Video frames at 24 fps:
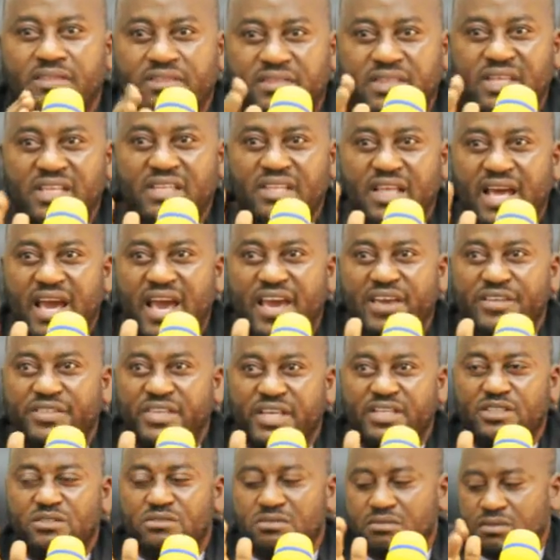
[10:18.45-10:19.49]
thing I
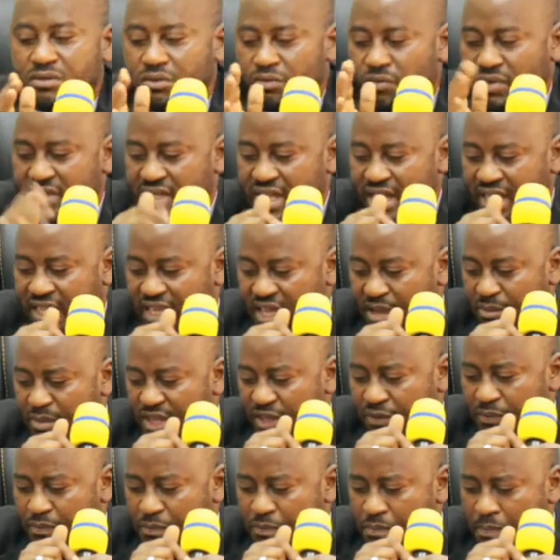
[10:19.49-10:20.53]
did when I came
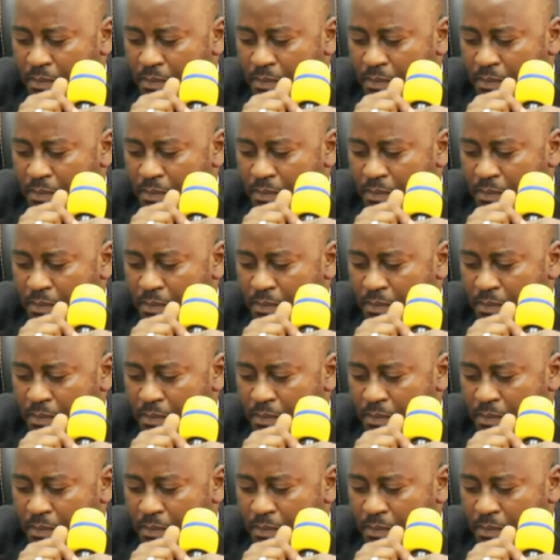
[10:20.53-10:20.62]
in.